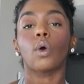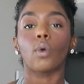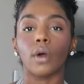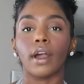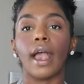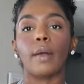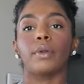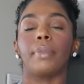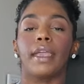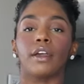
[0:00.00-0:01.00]
or I
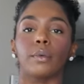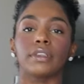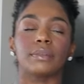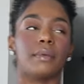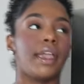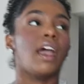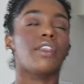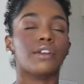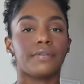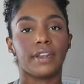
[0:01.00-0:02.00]
would pair it with some of my
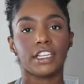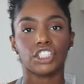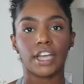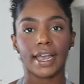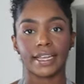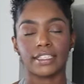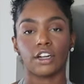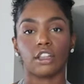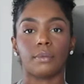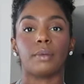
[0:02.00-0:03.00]
other fitness jackets
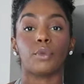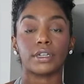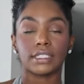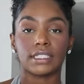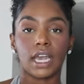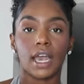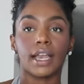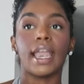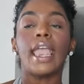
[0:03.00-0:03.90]
that are a little bit more snug